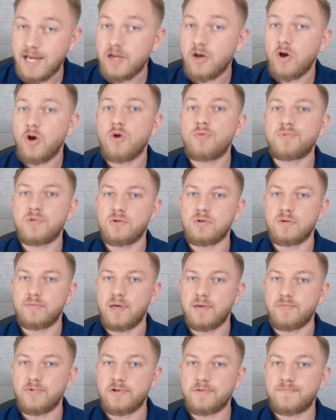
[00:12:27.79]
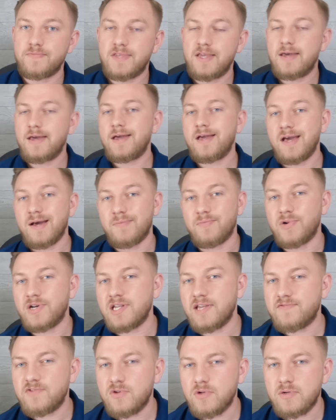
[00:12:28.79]
I hope you remember. But
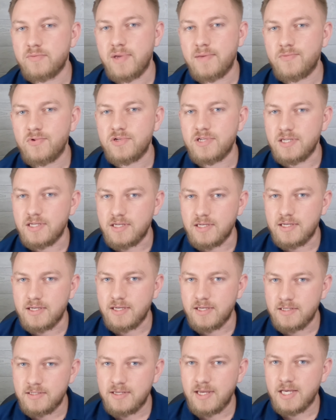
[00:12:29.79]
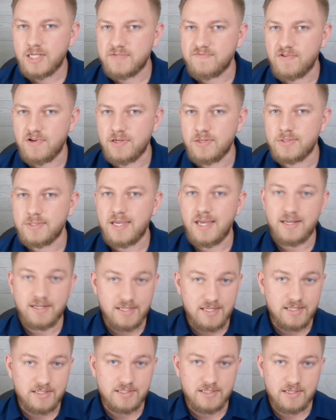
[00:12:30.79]
if you remember index funds
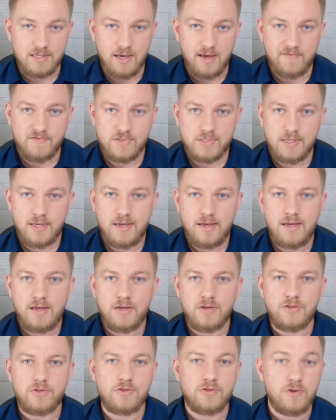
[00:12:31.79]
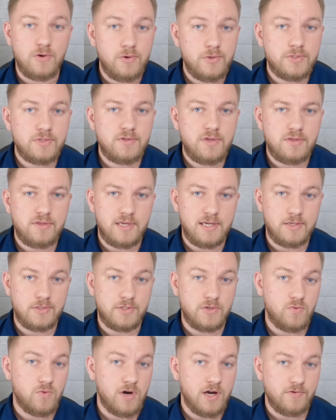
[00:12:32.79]
and ETFs, those are the
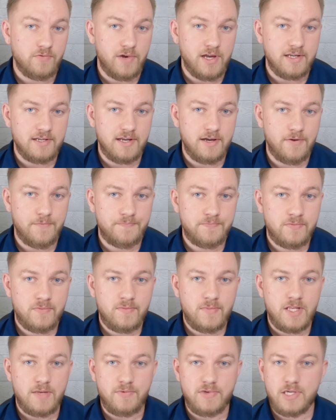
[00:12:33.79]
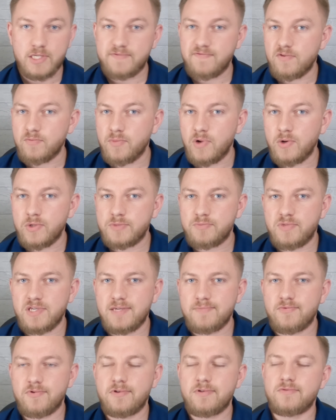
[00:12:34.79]
things you want right now. Because for most
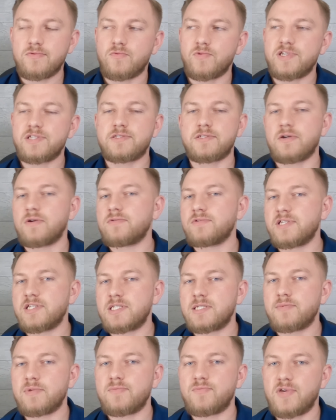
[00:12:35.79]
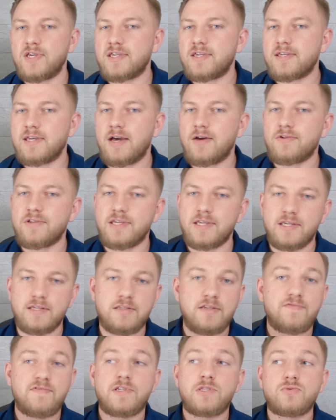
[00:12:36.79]
people, we don't need to be picking out
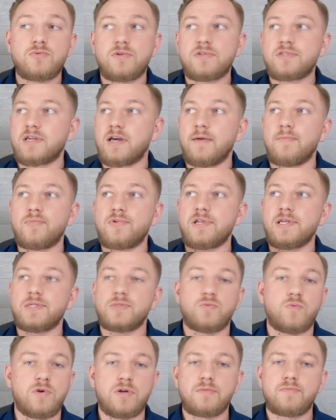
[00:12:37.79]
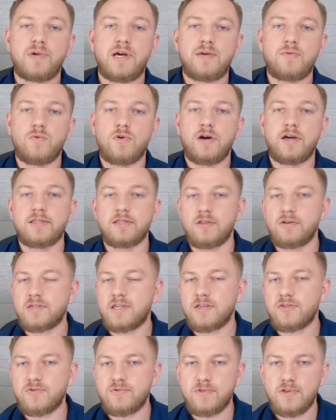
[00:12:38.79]
individual companies one by one,
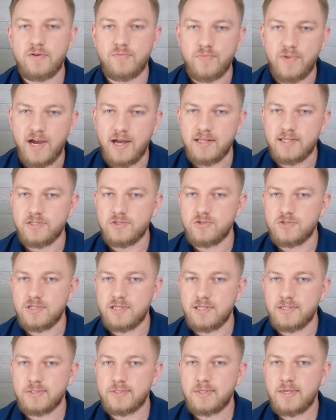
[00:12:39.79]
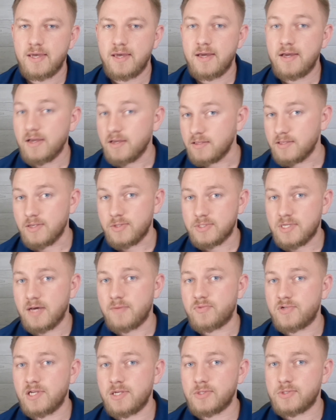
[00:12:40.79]
looking through their balance sheets. These
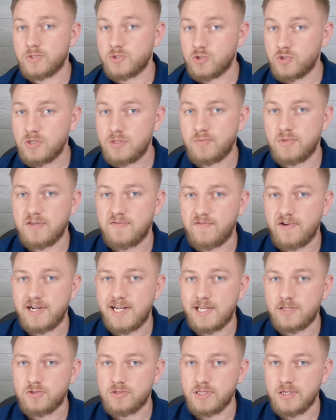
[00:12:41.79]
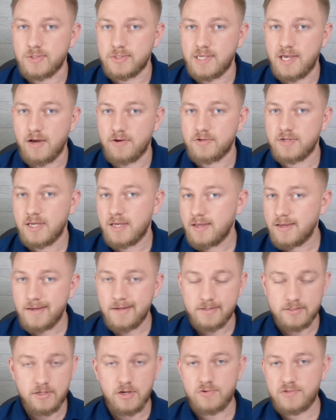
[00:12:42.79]
companies should be financially sound,
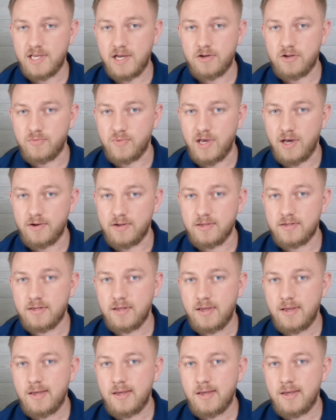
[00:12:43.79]
no doubt about it.